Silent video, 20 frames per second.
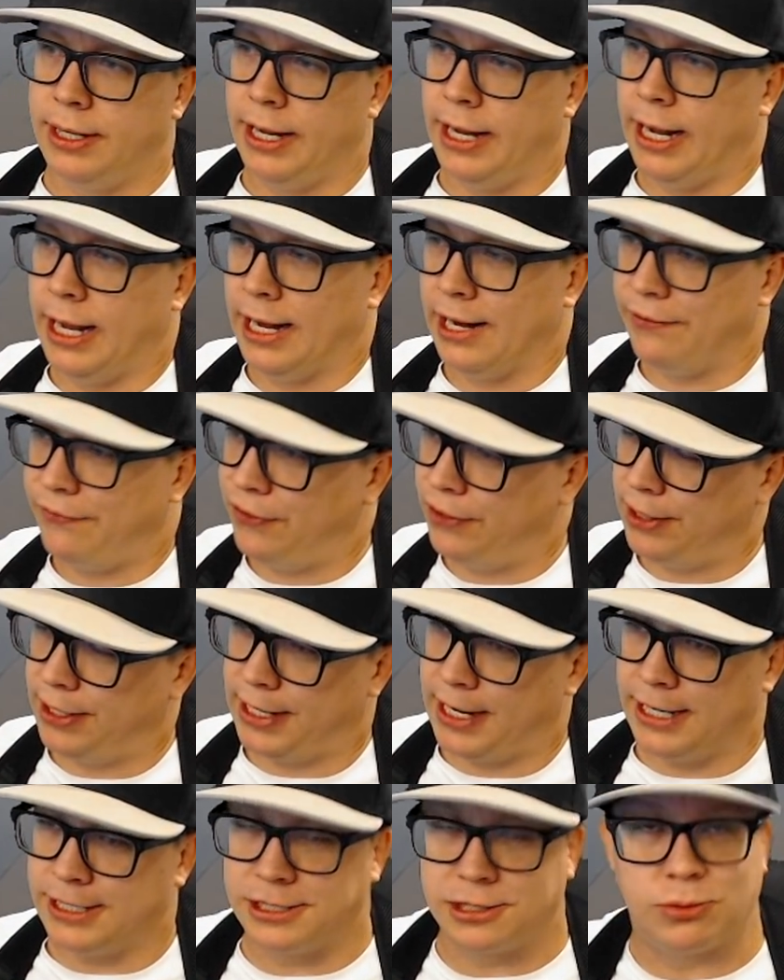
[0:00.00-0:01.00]
And I feel
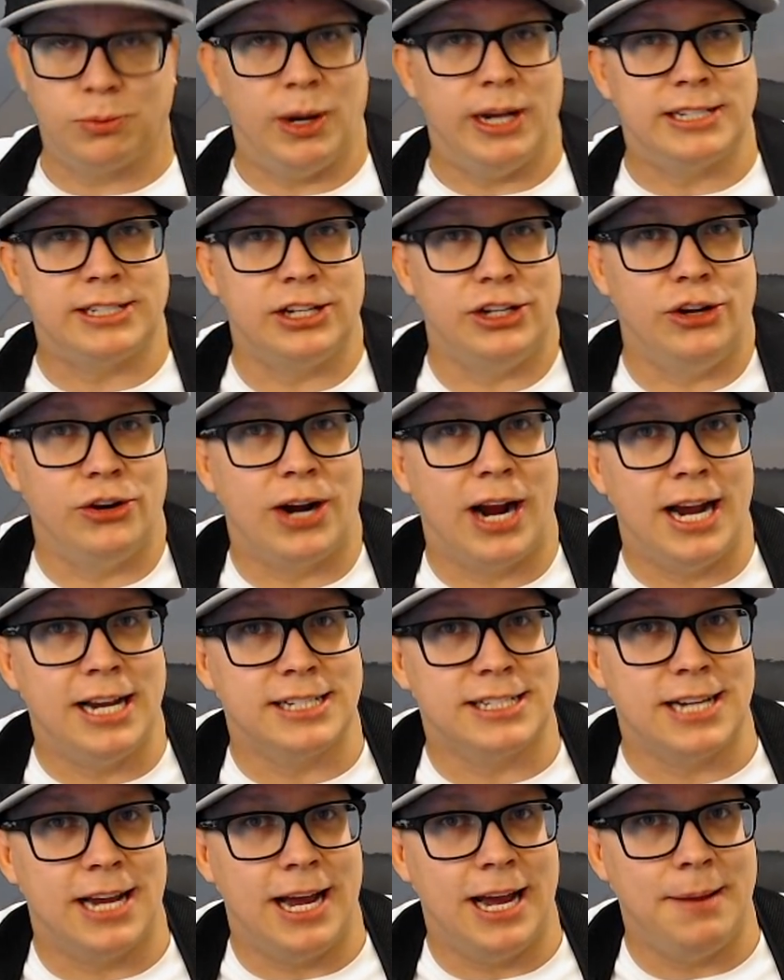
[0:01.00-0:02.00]
like I just wasted your
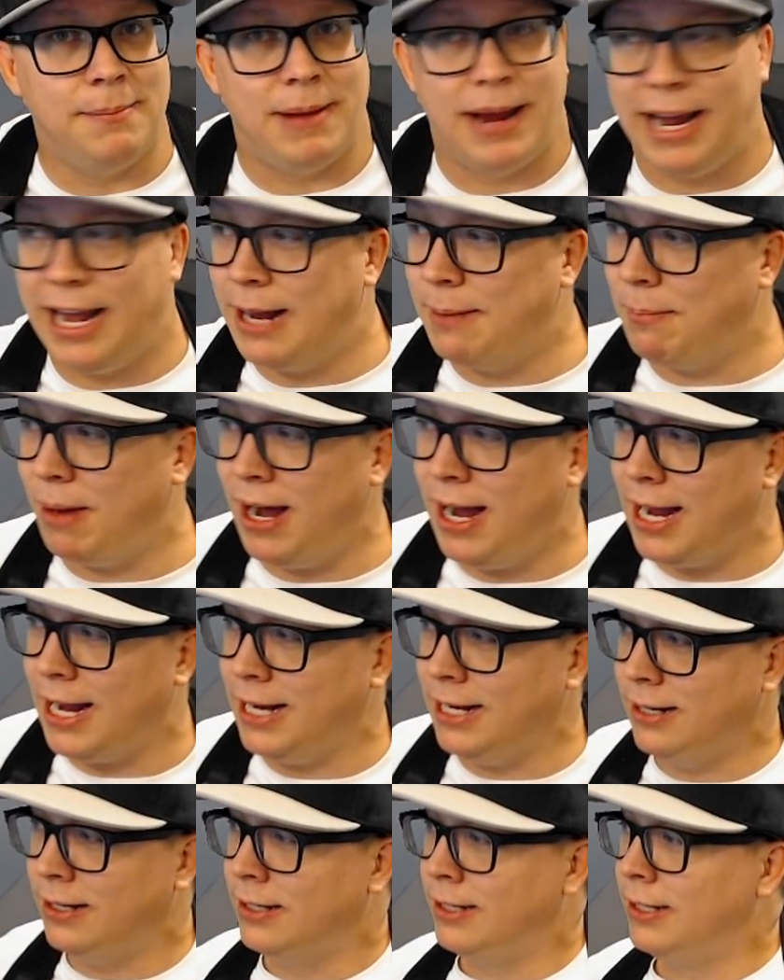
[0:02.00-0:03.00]
guys' time and
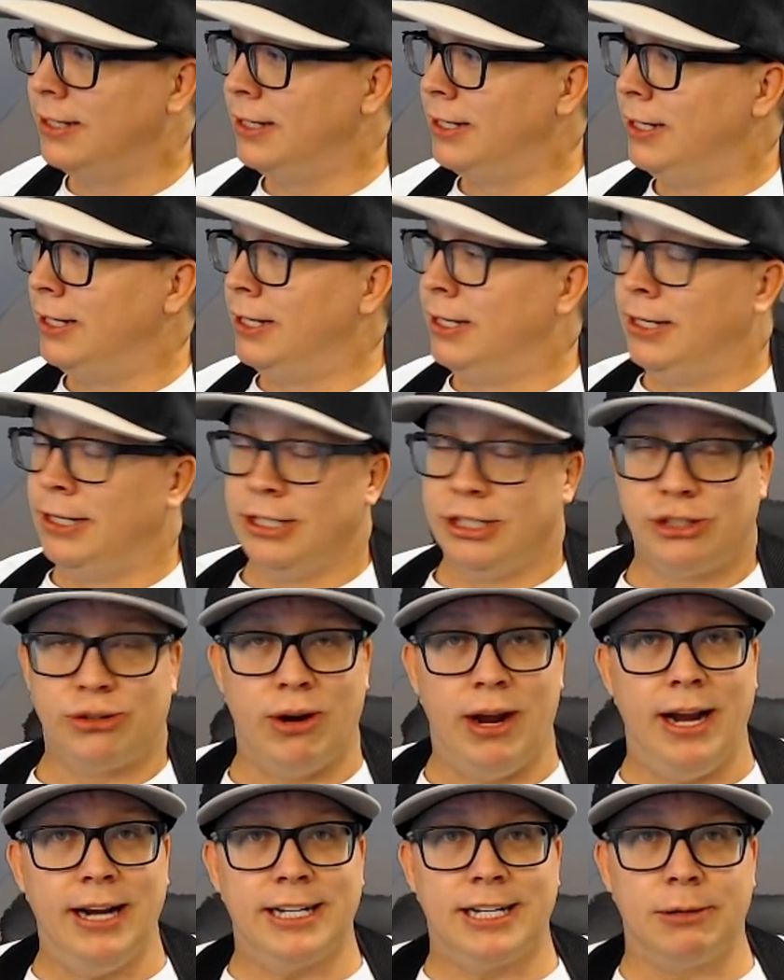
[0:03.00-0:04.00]
mine
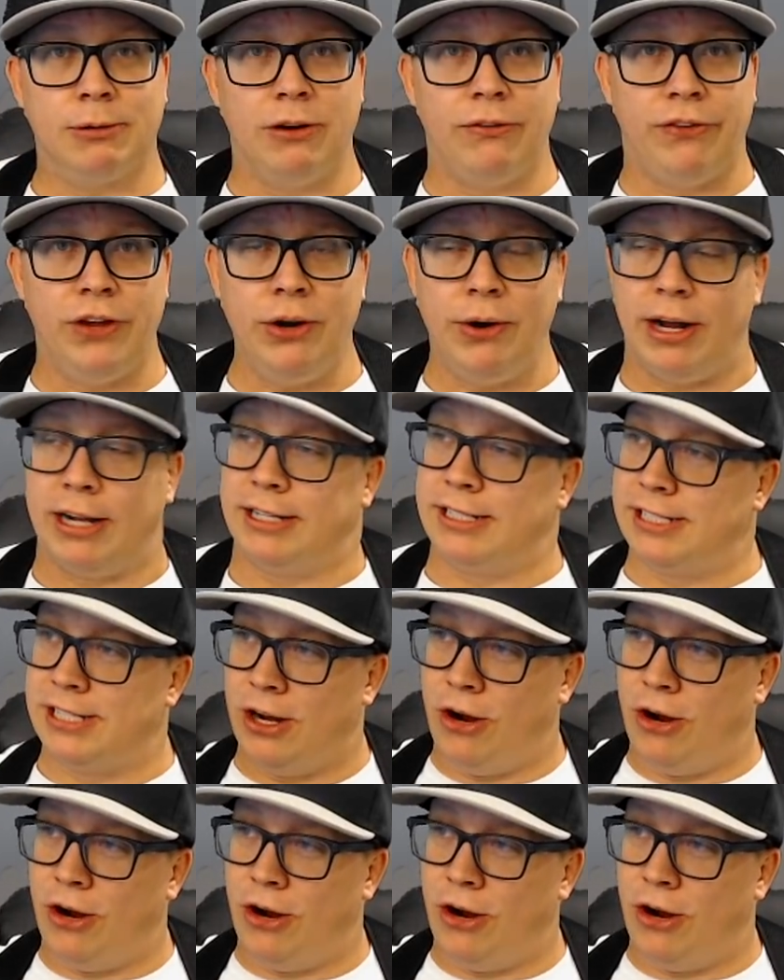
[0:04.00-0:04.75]
trying to review it.